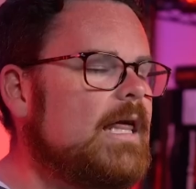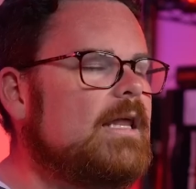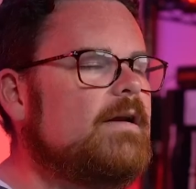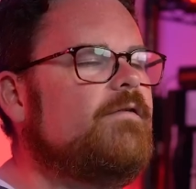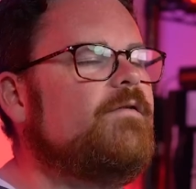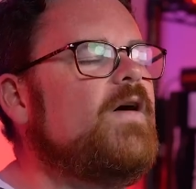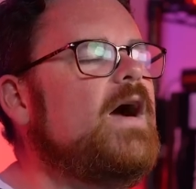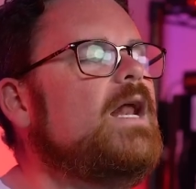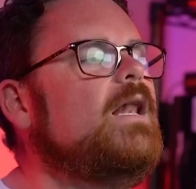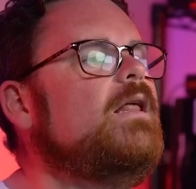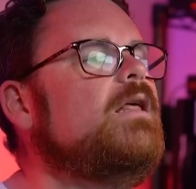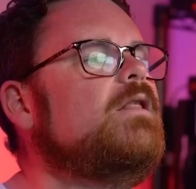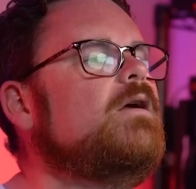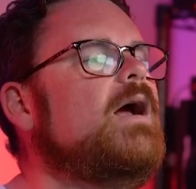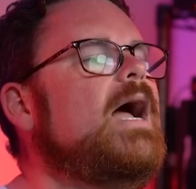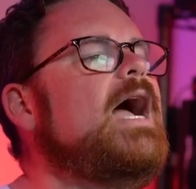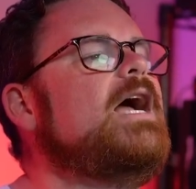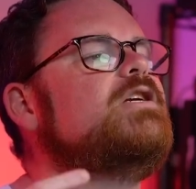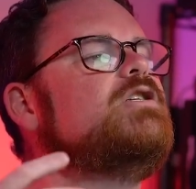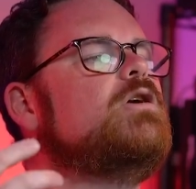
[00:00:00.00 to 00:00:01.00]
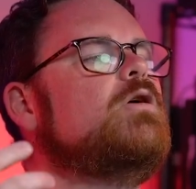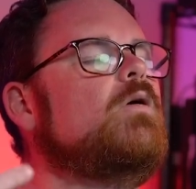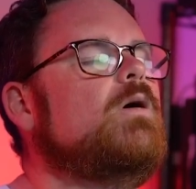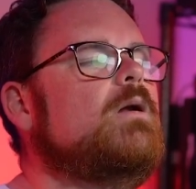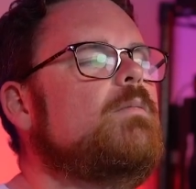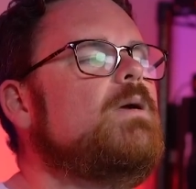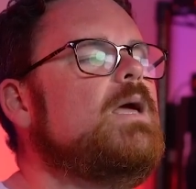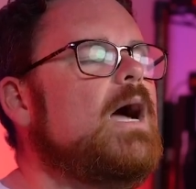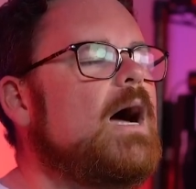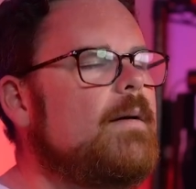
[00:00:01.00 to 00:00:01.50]
then finally, they're actually going to
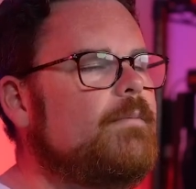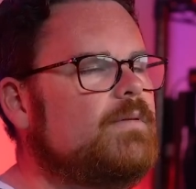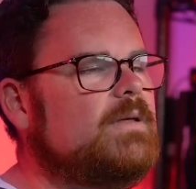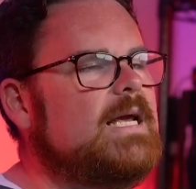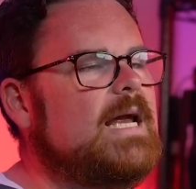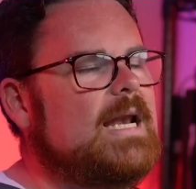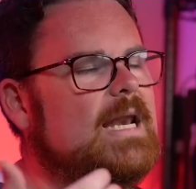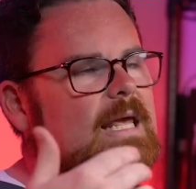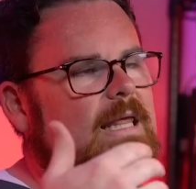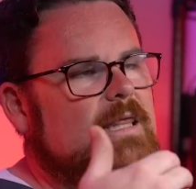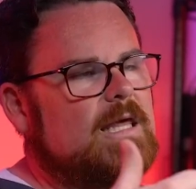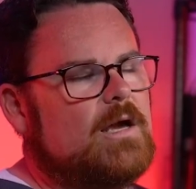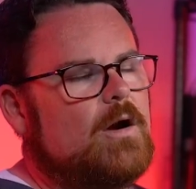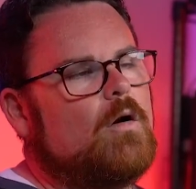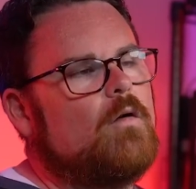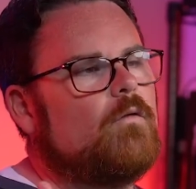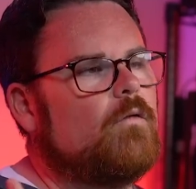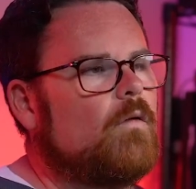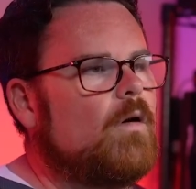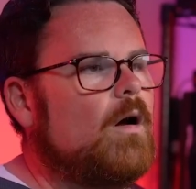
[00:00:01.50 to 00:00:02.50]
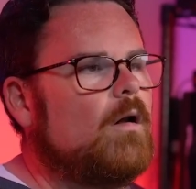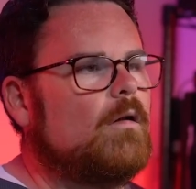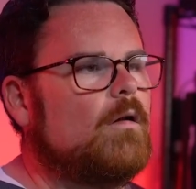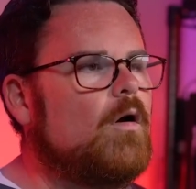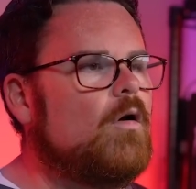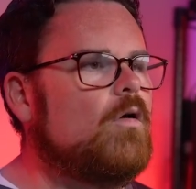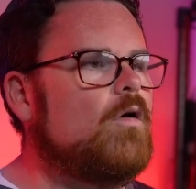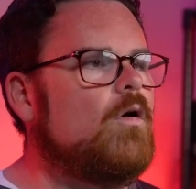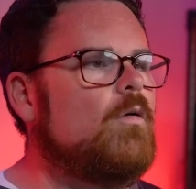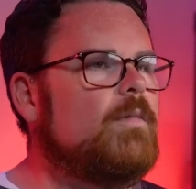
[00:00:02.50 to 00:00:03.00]
be updating the overall
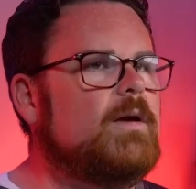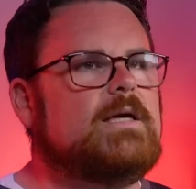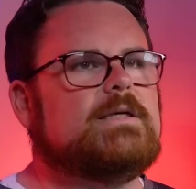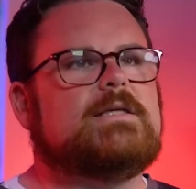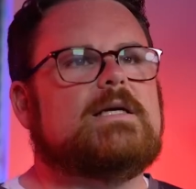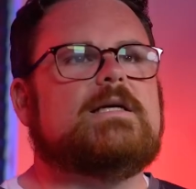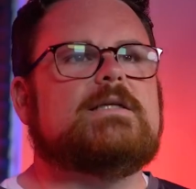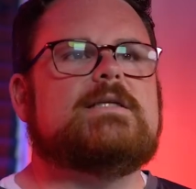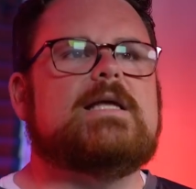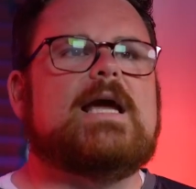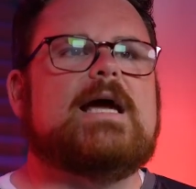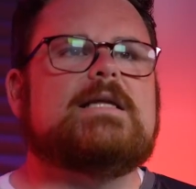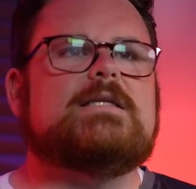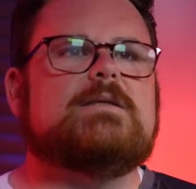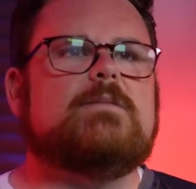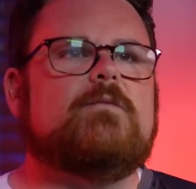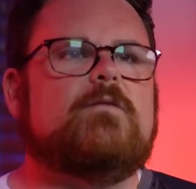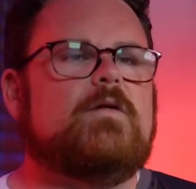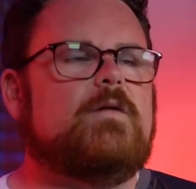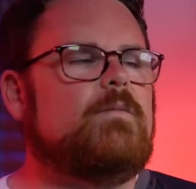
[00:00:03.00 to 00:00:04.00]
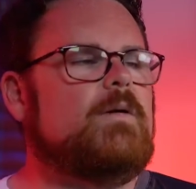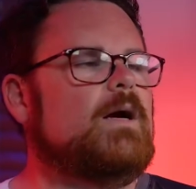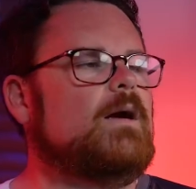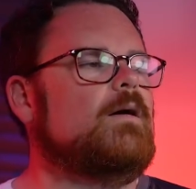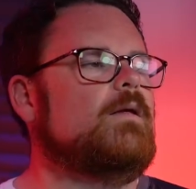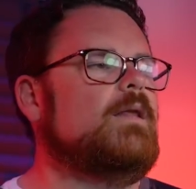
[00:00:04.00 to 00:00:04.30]
logo because I guess they had some feedback on